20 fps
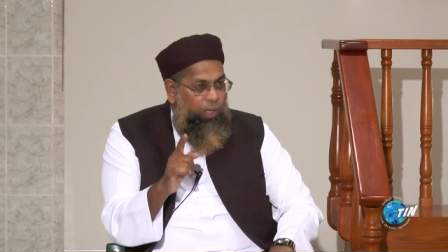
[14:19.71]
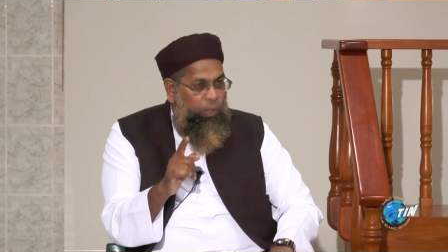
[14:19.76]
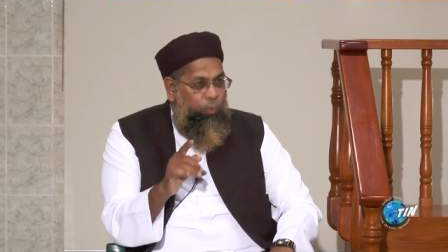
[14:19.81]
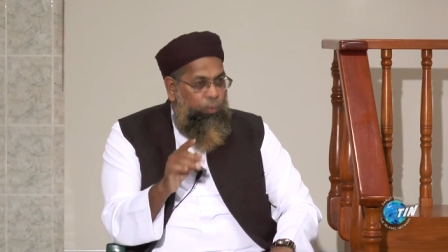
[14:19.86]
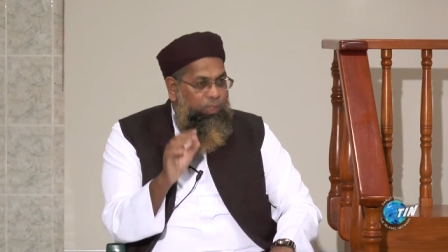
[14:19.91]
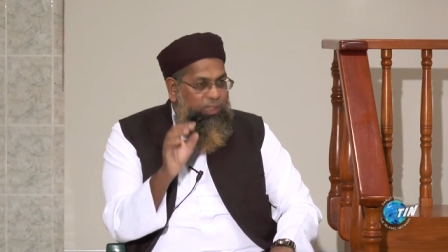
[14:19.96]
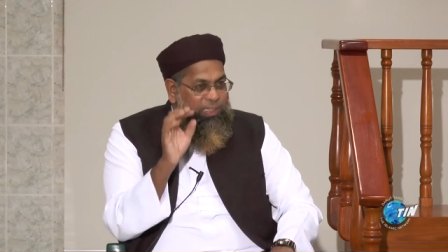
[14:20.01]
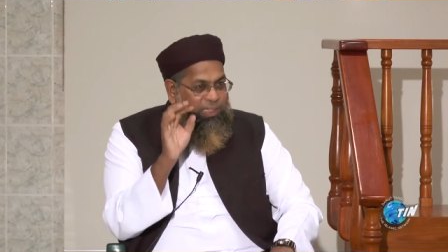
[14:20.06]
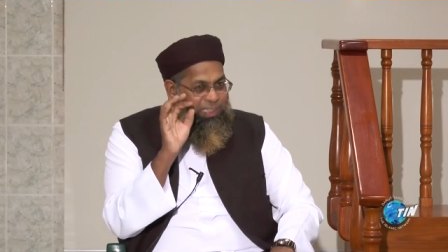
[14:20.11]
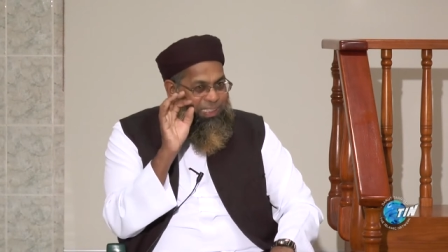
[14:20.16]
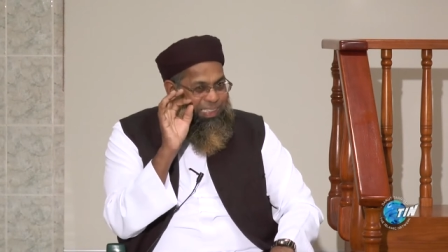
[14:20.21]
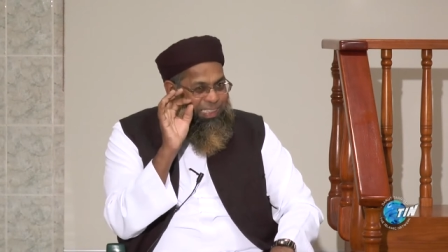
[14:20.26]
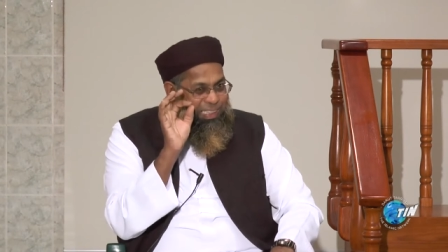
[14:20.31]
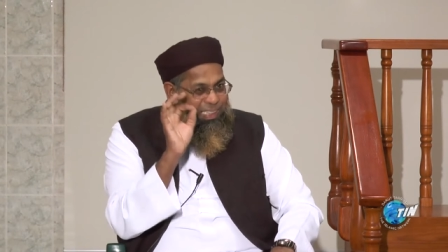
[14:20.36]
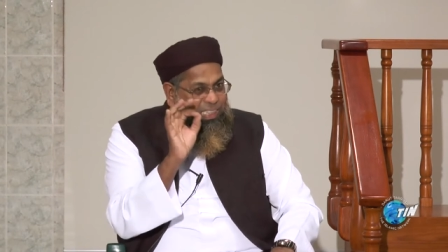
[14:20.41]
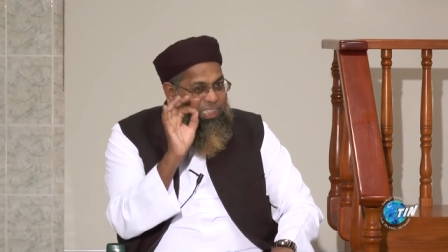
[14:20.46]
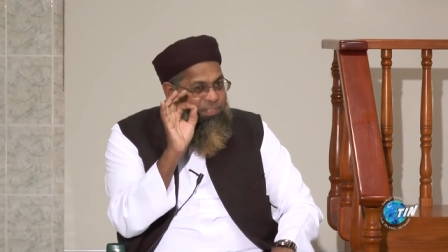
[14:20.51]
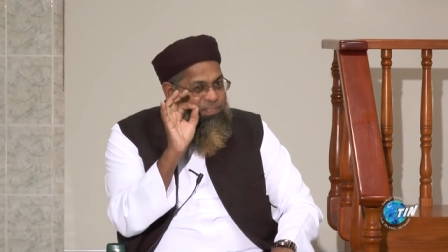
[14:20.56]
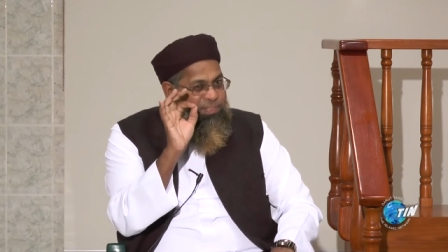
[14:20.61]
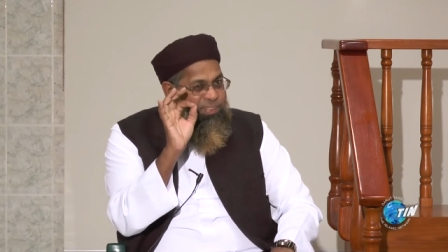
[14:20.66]
with his
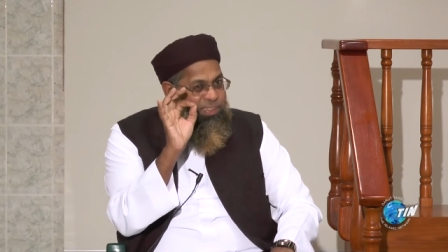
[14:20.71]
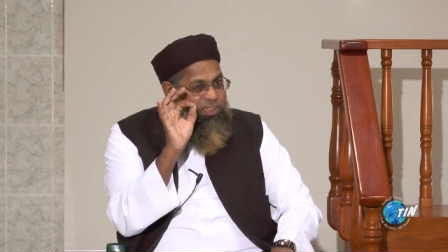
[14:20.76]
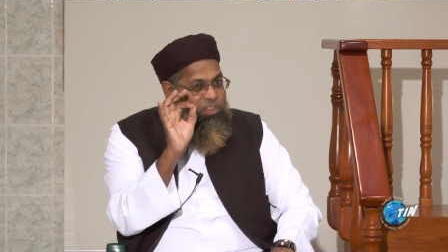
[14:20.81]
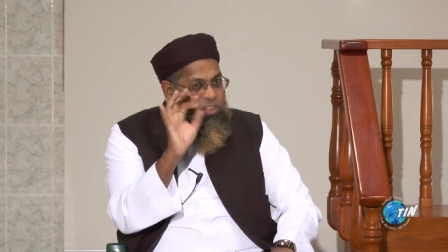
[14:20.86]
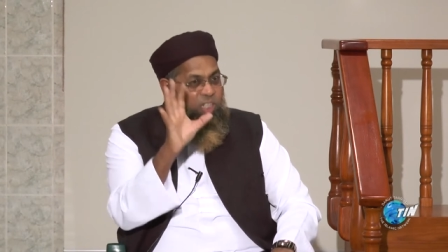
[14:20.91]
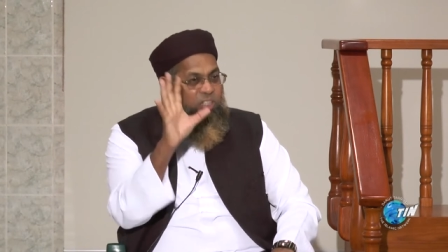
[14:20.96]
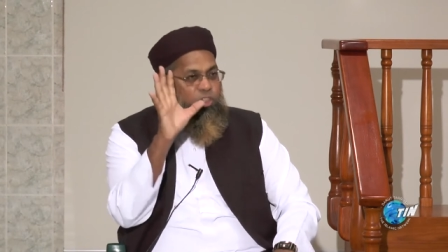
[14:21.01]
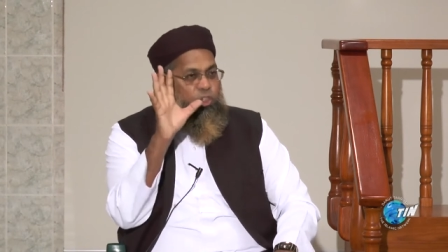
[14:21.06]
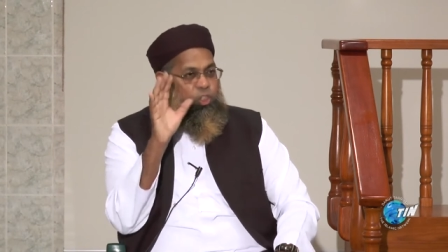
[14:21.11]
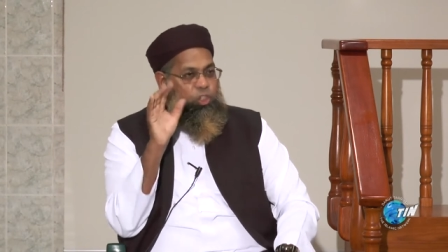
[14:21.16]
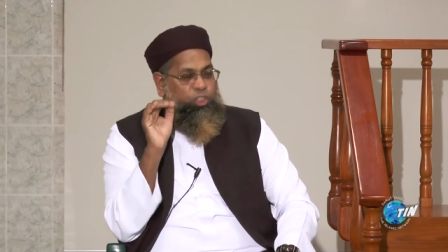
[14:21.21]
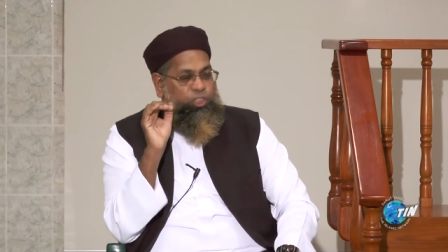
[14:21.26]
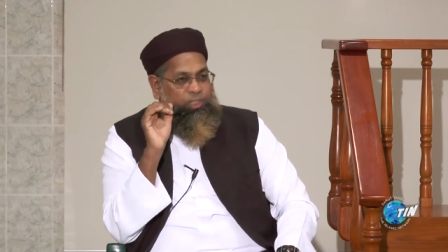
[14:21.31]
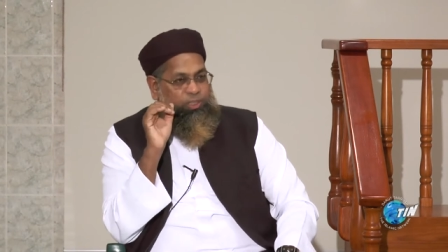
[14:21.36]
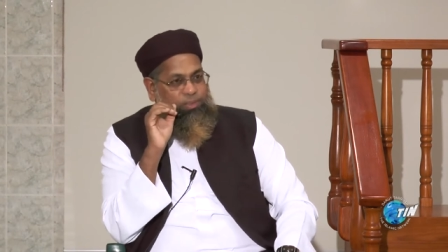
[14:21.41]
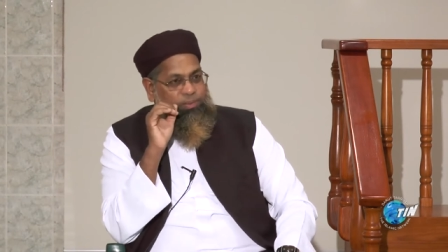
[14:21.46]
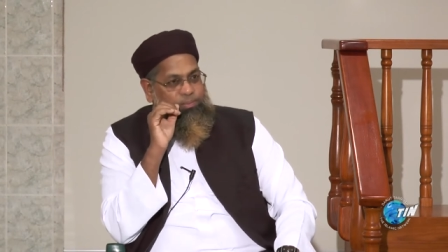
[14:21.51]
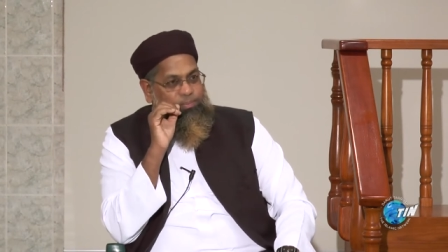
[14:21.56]
evil touch,